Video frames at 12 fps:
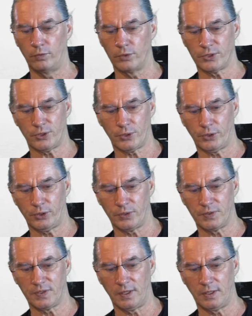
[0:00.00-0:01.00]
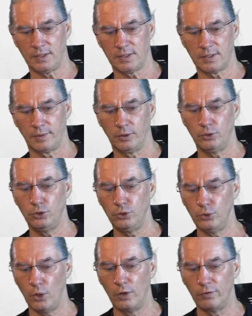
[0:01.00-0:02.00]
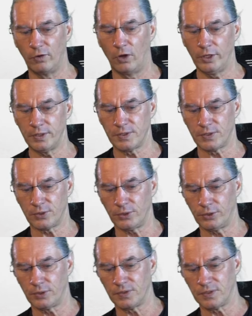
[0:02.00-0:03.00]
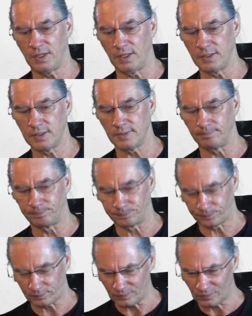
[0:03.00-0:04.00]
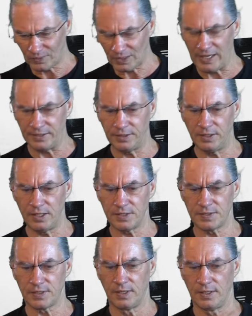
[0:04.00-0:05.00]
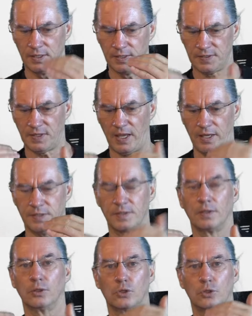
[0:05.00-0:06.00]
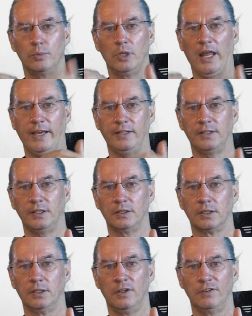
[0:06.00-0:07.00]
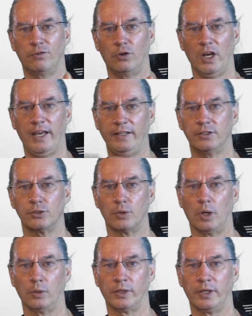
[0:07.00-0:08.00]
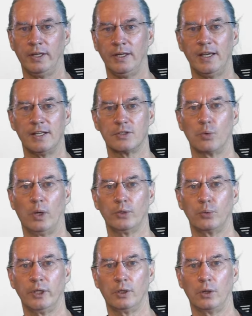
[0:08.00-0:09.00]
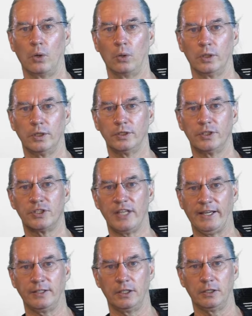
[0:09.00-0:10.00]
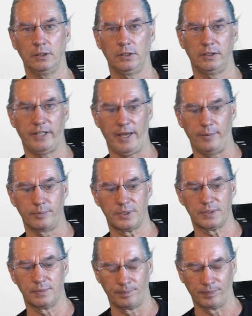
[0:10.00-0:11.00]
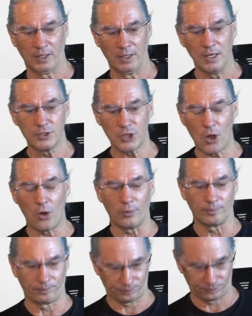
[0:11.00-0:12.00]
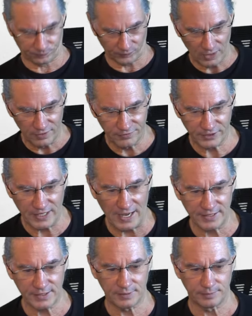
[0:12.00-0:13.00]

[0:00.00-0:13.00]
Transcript: certain things, you avoid certain things, and this stays accumulated for later on. It's what we call the technical debt. So, for that,